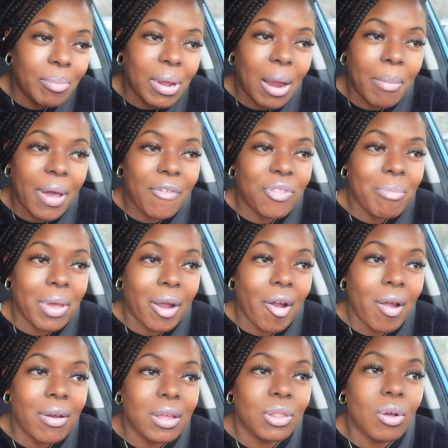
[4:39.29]
But I'm gonna have to make
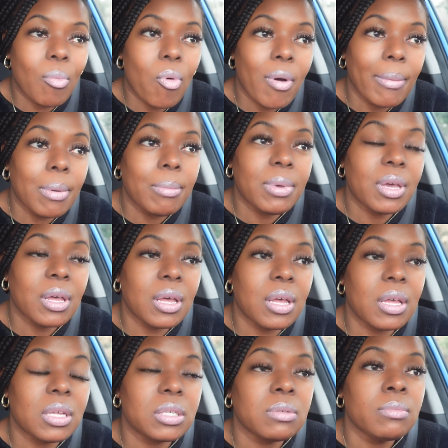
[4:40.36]
her another appointment,
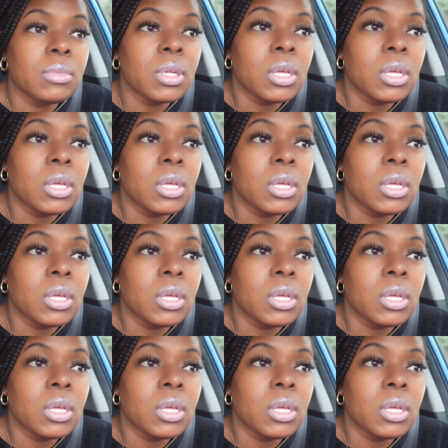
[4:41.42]
because